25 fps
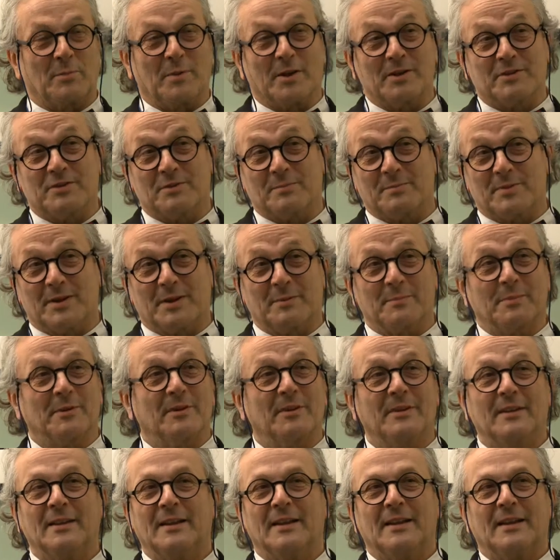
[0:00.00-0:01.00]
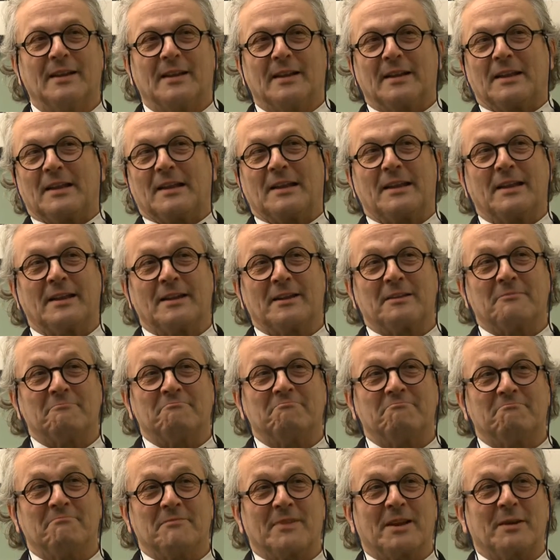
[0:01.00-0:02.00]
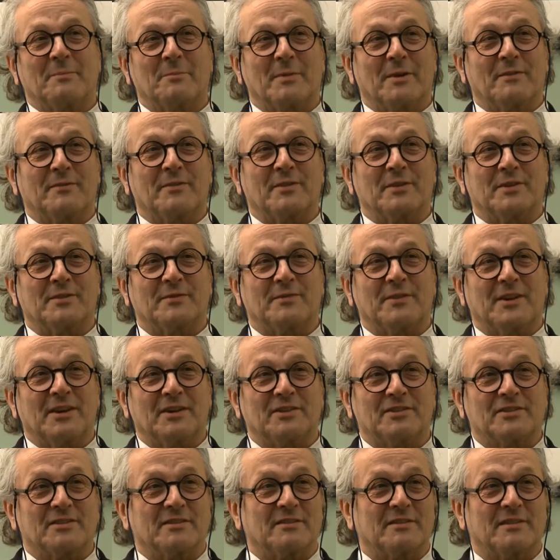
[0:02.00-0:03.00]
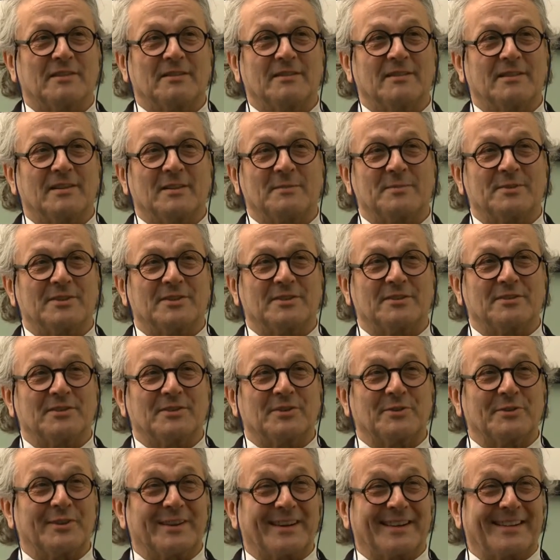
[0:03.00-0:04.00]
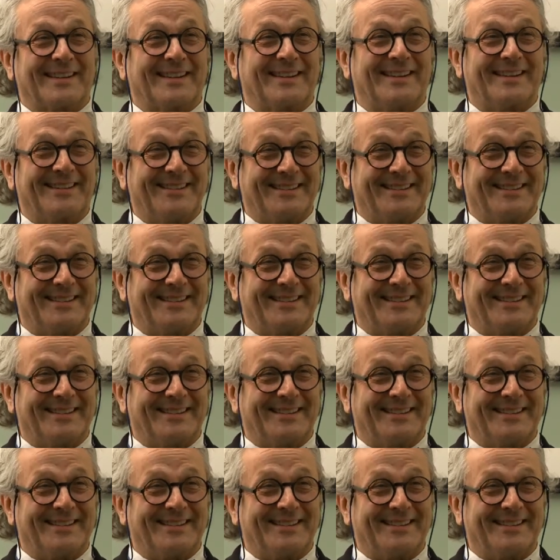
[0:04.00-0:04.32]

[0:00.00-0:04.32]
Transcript: bunch of people. And then I made my first feature and I'm still doing it.